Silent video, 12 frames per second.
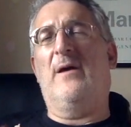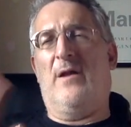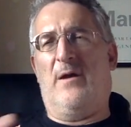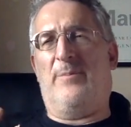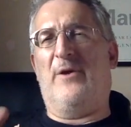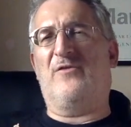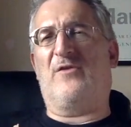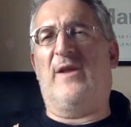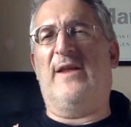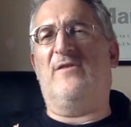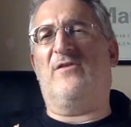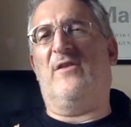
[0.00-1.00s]
And I'll post a
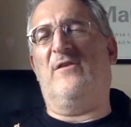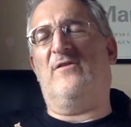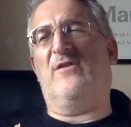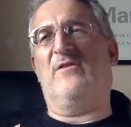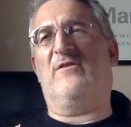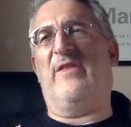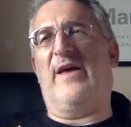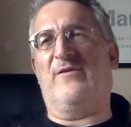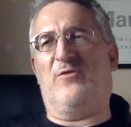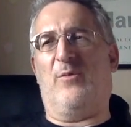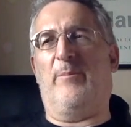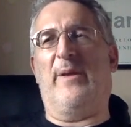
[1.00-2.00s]
link to, to, to
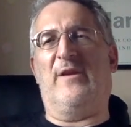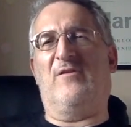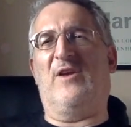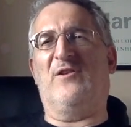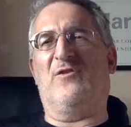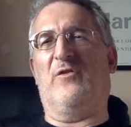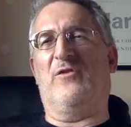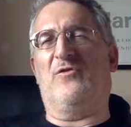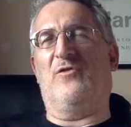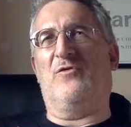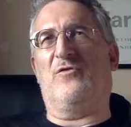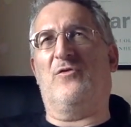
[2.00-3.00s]
that sort of meditation on the
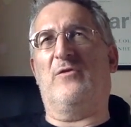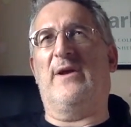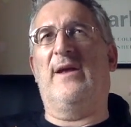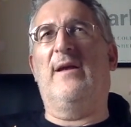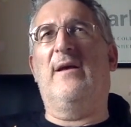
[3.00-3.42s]
short story.